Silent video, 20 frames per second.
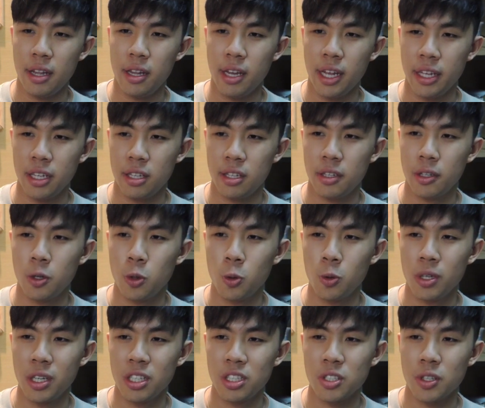like the
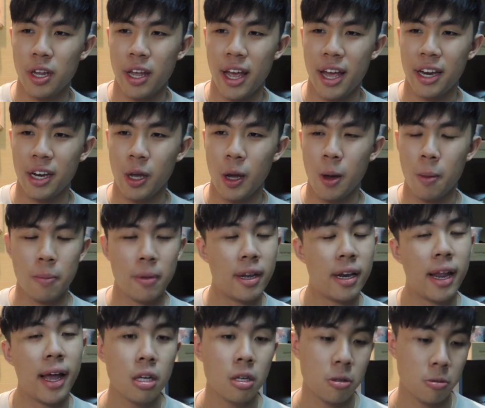hallucination of Hannah would be
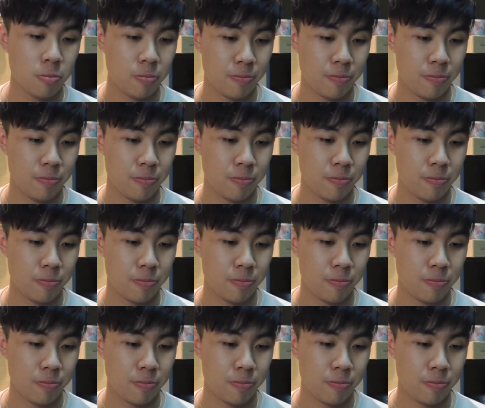like,